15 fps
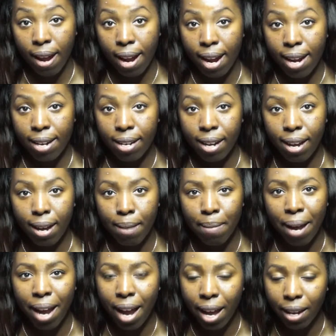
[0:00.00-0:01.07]
and
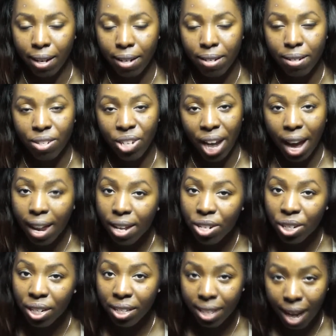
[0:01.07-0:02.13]
I had a
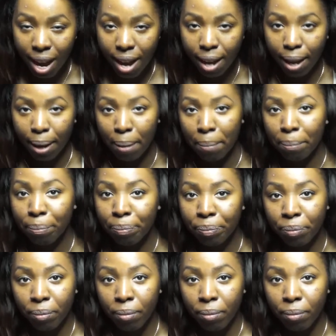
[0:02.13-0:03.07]
challenging time.